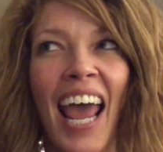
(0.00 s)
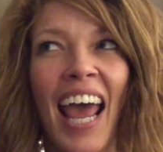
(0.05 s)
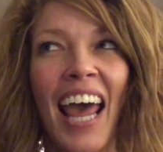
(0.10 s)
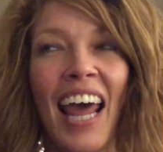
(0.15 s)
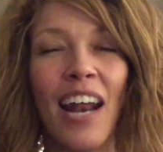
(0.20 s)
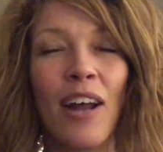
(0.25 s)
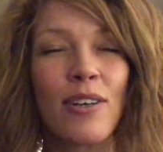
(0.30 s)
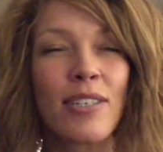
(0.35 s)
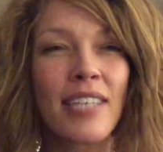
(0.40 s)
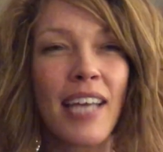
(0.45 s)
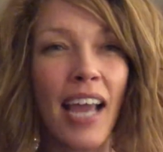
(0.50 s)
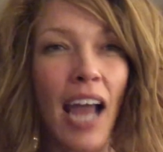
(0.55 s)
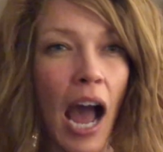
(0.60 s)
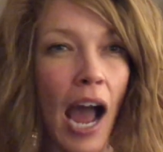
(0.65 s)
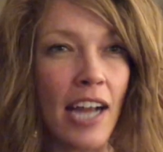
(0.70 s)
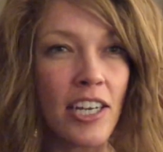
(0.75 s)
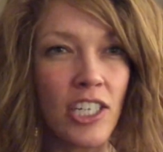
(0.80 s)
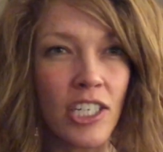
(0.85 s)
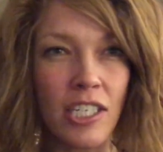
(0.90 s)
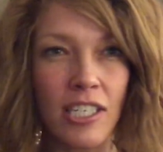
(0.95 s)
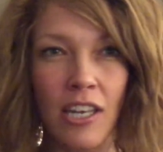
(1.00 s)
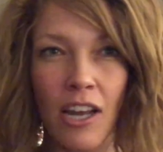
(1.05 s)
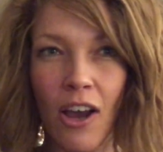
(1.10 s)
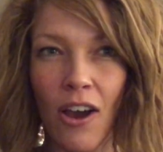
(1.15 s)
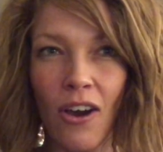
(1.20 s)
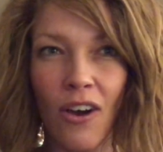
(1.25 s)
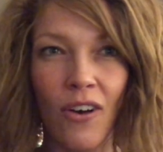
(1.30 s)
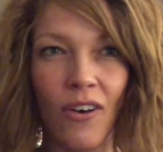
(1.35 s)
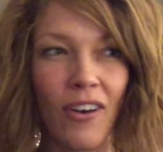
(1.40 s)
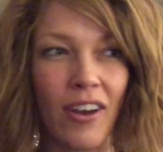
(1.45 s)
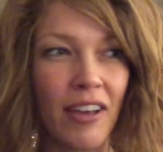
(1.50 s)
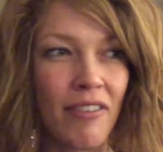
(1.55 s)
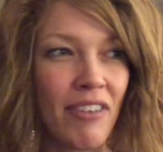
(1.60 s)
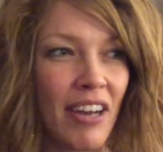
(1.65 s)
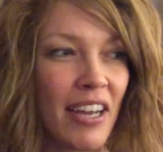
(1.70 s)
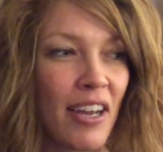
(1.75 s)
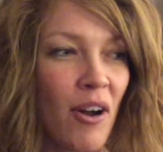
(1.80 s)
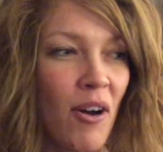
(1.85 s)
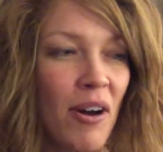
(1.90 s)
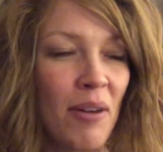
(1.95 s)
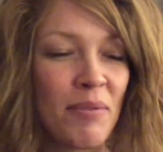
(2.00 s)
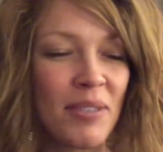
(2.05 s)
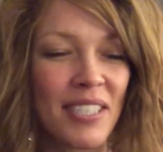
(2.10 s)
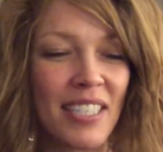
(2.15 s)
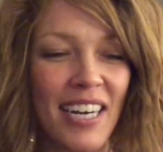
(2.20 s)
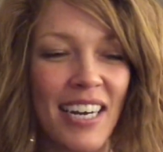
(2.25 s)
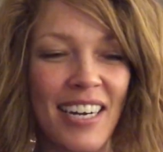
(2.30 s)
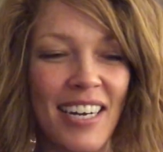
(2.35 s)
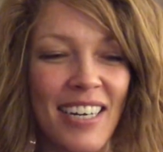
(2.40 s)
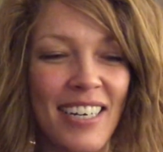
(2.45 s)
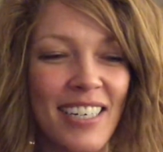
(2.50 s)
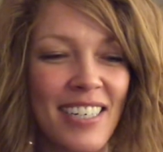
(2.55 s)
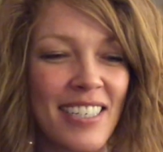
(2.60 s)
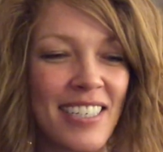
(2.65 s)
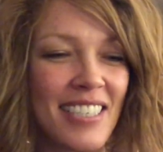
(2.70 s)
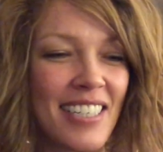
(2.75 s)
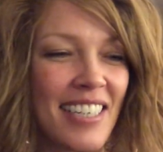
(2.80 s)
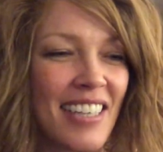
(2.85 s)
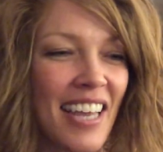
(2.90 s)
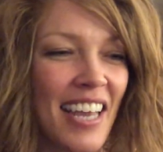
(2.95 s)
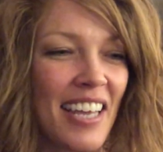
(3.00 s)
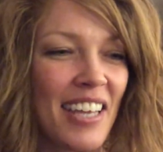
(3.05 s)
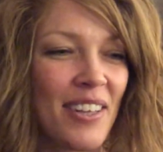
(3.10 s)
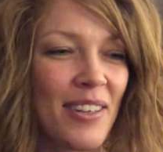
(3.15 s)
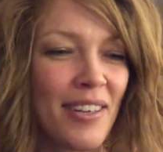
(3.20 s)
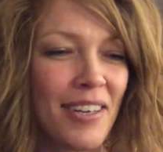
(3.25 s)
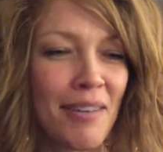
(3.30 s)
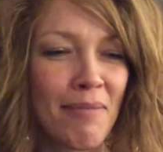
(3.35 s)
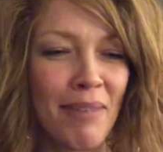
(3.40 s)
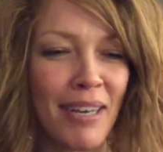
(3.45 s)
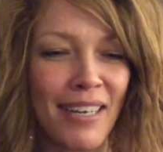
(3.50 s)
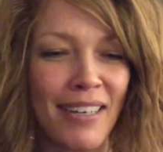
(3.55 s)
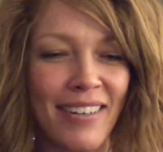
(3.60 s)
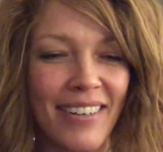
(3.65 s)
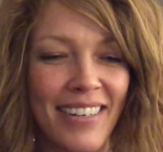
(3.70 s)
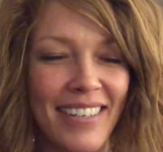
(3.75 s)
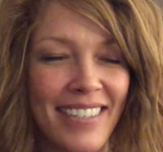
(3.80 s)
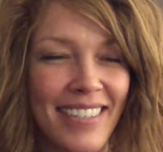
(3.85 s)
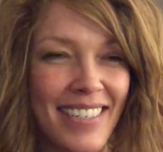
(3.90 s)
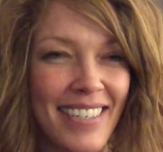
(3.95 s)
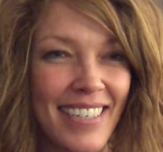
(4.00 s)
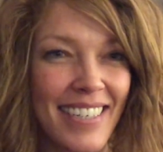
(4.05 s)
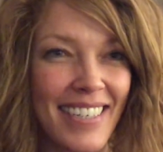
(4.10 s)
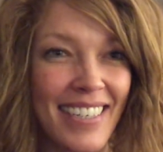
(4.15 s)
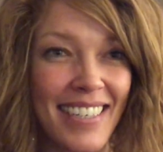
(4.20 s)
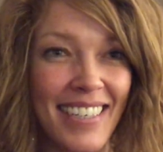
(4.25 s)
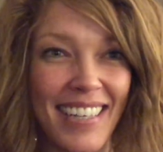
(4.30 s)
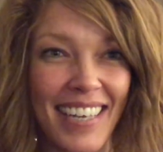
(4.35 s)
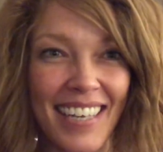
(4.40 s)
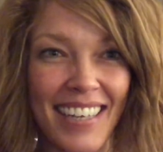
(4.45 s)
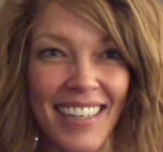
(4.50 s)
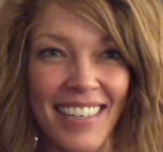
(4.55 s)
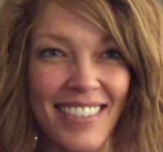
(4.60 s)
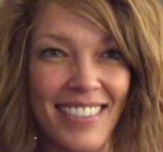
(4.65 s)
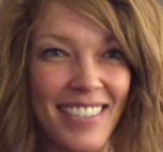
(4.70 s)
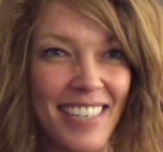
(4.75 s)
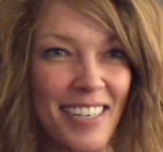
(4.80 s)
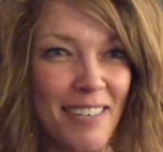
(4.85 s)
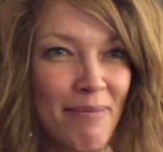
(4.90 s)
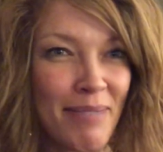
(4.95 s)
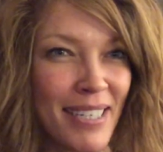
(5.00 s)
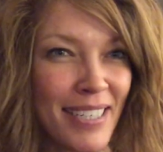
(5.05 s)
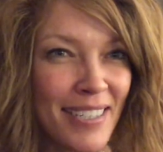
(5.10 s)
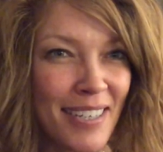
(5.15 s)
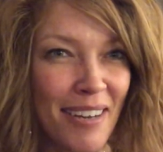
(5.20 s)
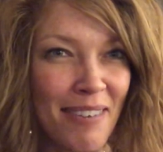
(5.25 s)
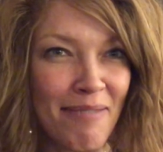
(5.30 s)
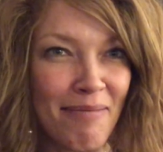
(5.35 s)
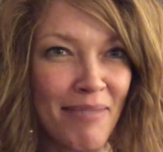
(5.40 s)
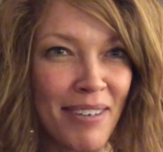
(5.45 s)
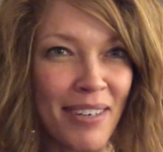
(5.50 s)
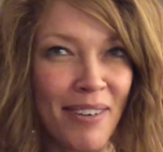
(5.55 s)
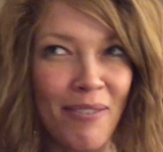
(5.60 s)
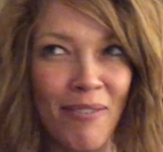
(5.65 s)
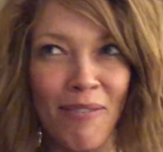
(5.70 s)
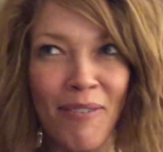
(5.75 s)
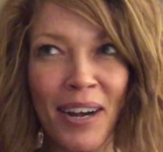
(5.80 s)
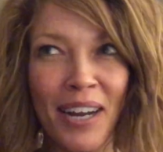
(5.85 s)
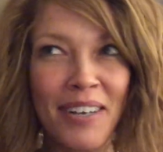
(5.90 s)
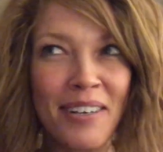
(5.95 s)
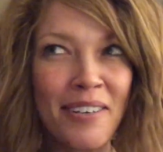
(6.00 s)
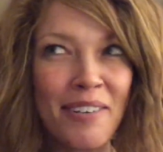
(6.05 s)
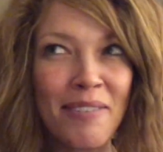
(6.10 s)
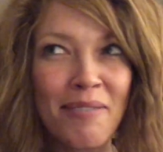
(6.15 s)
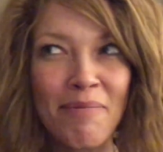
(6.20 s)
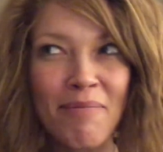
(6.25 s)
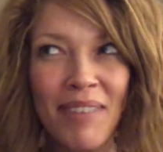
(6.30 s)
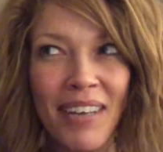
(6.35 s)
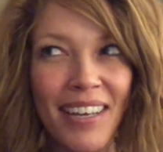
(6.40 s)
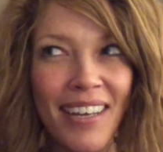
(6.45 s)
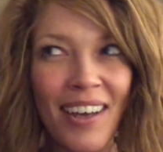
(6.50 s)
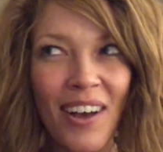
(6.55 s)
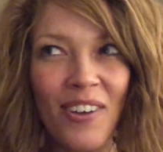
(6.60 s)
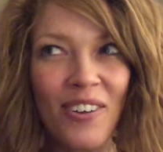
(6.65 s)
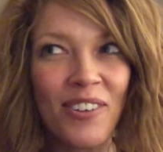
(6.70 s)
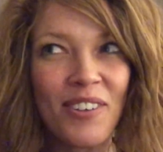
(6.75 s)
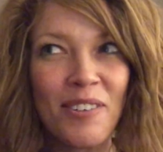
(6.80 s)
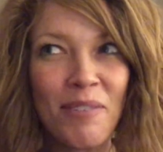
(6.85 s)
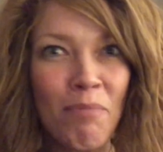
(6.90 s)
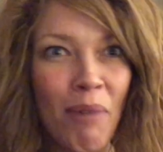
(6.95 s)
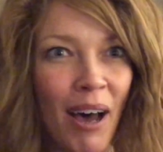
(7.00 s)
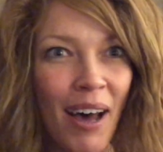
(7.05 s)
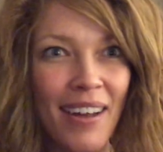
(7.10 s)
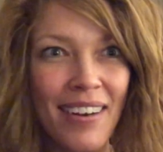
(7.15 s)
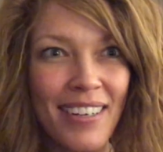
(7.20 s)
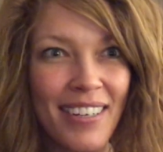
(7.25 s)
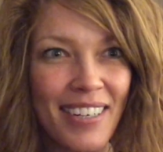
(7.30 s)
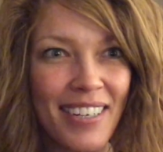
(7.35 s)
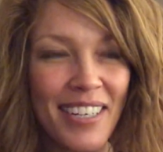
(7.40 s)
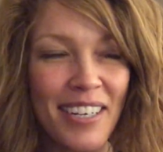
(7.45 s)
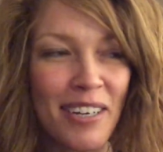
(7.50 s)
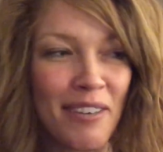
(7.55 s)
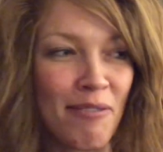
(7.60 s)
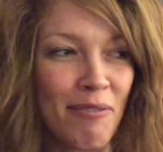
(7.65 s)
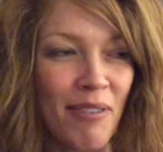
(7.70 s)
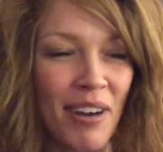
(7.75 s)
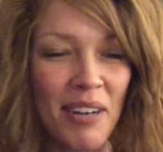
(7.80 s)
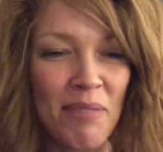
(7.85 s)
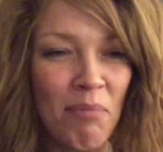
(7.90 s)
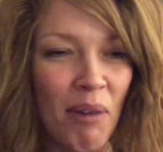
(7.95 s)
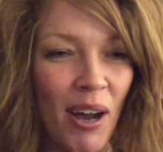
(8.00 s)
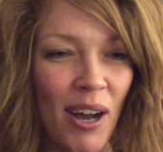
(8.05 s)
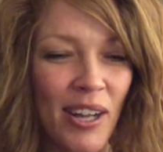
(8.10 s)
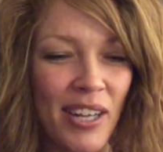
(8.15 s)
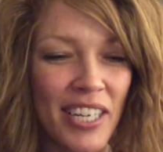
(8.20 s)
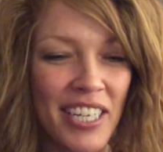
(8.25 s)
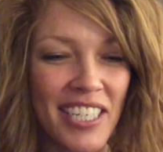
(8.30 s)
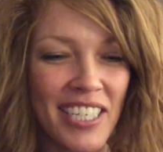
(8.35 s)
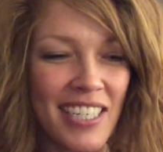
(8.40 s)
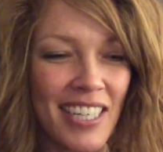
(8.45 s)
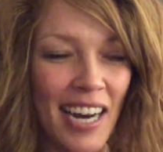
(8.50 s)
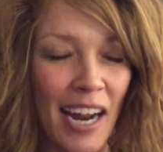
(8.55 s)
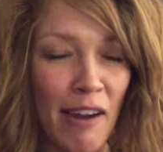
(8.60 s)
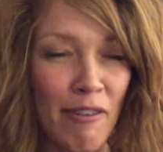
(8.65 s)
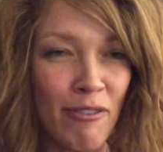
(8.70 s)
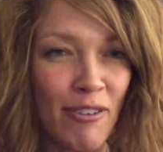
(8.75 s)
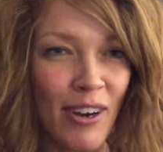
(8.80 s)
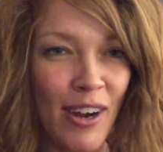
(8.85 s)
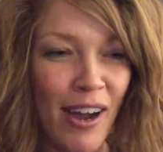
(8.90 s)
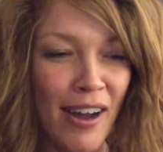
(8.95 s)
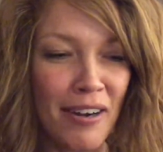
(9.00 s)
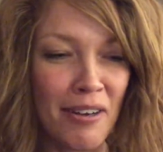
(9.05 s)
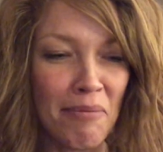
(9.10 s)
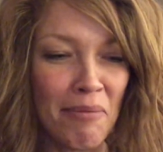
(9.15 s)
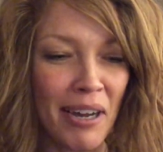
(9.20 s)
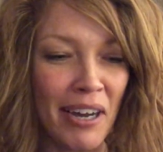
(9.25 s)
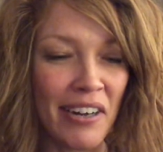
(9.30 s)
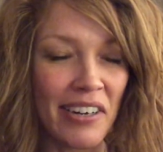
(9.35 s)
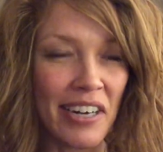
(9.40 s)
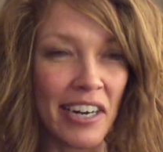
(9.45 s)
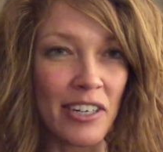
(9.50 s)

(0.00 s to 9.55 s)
And I was like, I just know if I go upstairs and like look at my closet, like there's gonna be some random old bottle of red polish that I've forgotten about.